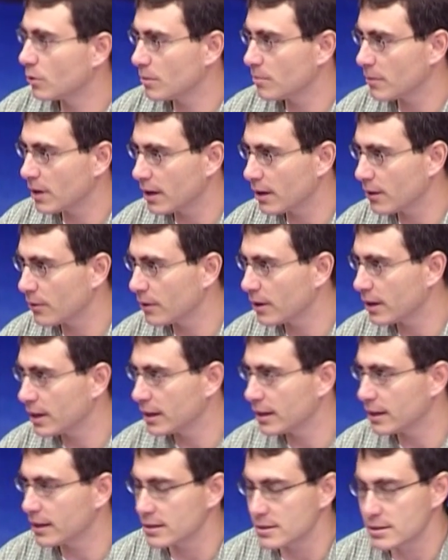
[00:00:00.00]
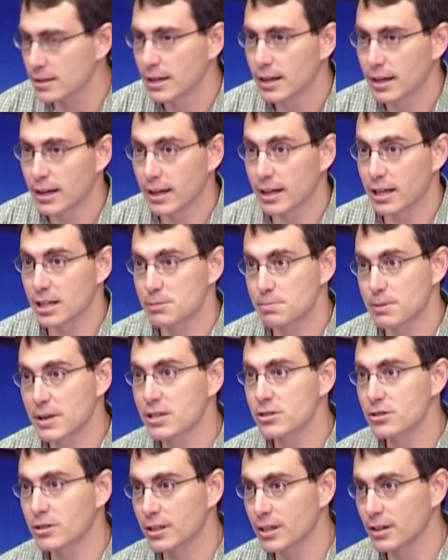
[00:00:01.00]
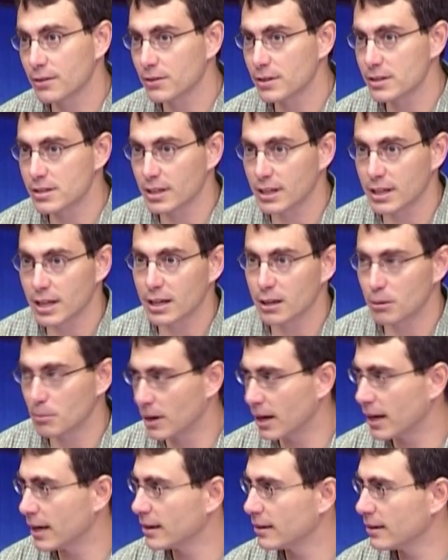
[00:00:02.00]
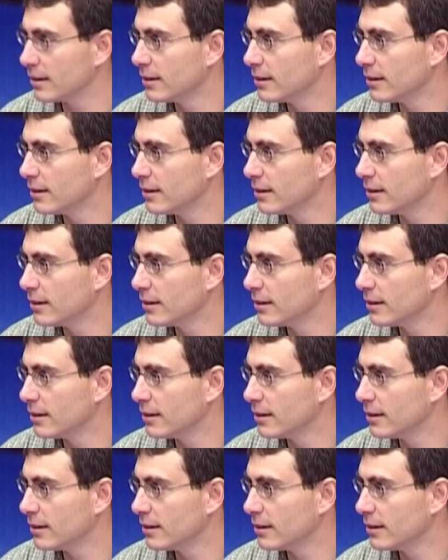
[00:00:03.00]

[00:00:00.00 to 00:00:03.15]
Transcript: what my array is, especially if it's a gigabyte.